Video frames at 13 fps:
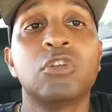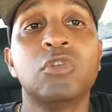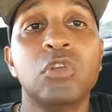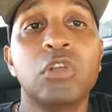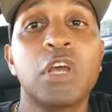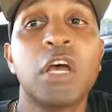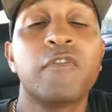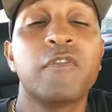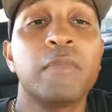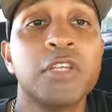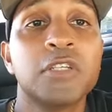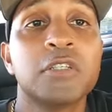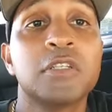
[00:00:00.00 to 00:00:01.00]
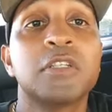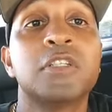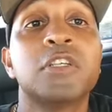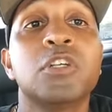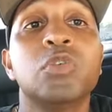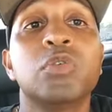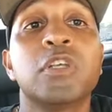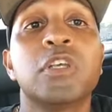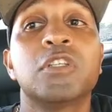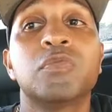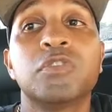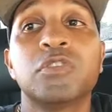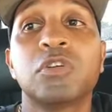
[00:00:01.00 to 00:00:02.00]
Do your affirmations until you get
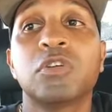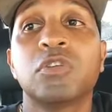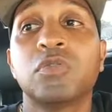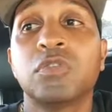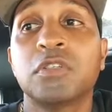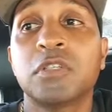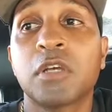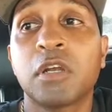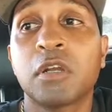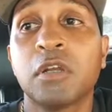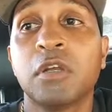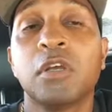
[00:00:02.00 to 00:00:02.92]
the result you desire.